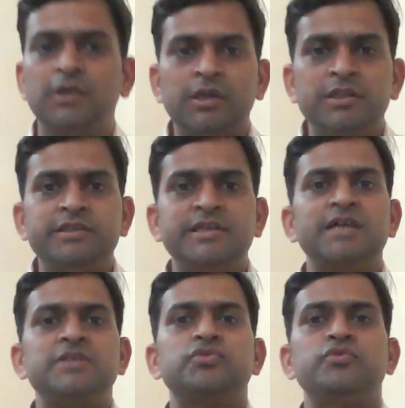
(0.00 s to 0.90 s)
there
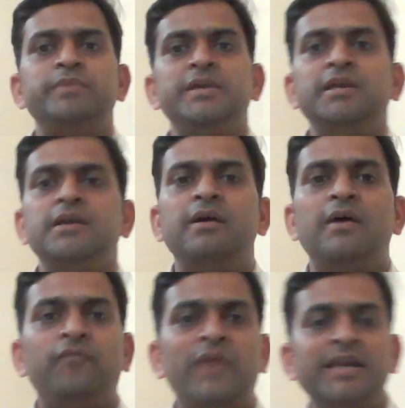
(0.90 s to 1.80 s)
should be a
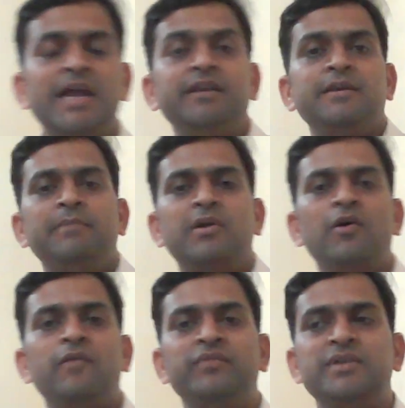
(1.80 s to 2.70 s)
finite number
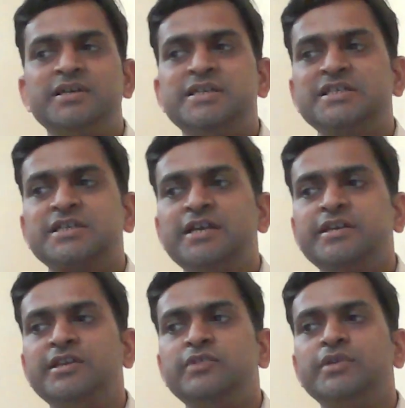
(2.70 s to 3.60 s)
of
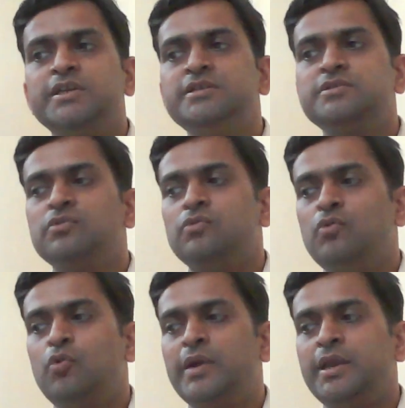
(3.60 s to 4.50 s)
discontinuities
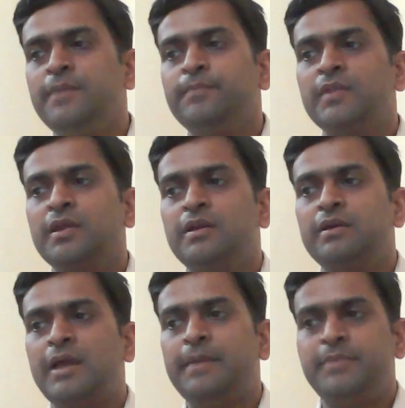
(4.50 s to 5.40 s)
over a
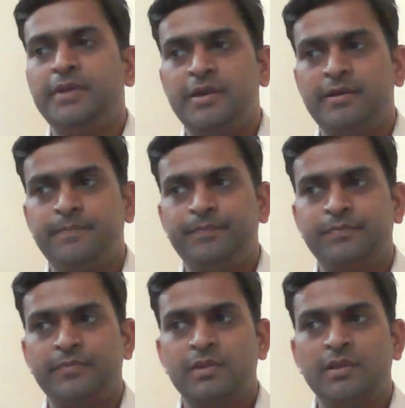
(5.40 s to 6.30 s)
time period.
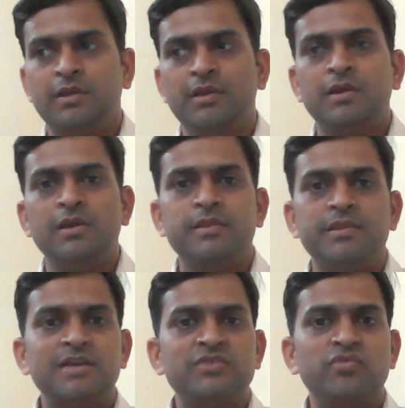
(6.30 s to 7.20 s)

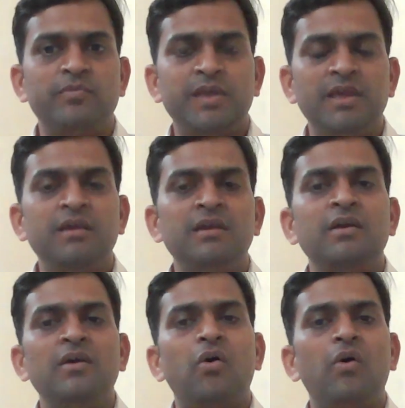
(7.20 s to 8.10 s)
There should be
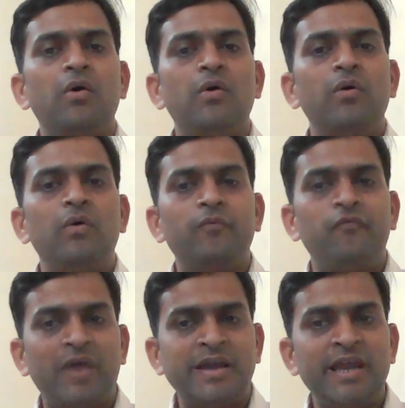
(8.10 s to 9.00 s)

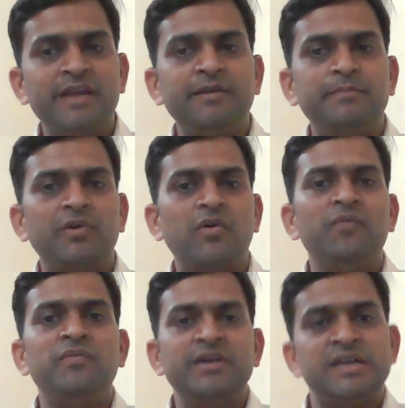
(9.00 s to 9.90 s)
finite number of
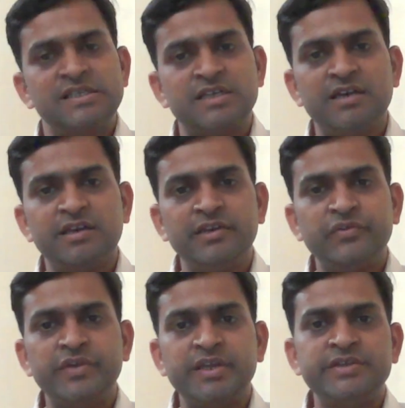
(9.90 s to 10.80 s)

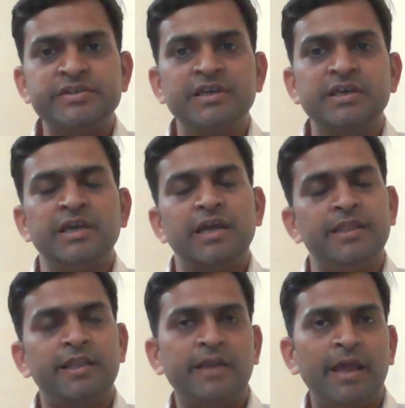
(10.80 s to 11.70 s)
discontinuities in
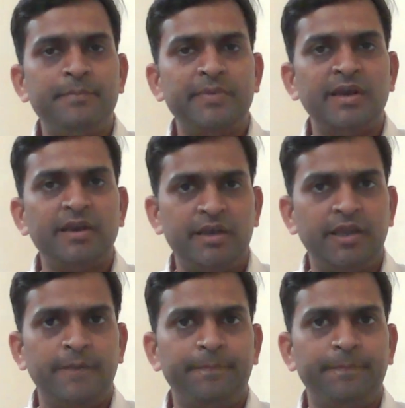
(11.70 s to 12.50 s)
the time period t.